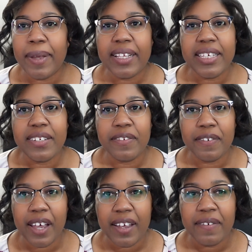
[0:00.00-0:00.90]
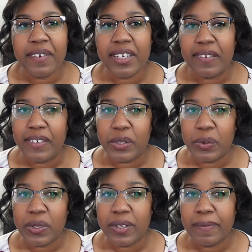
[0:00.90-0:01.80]
at least 5
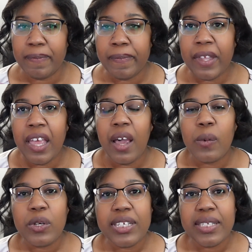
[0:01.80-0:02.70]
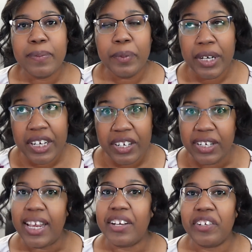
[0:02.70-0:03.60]
individuals, which is pretty
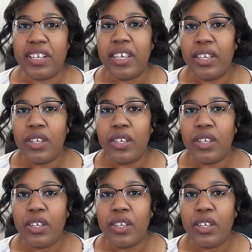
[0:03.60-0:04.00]
good actually.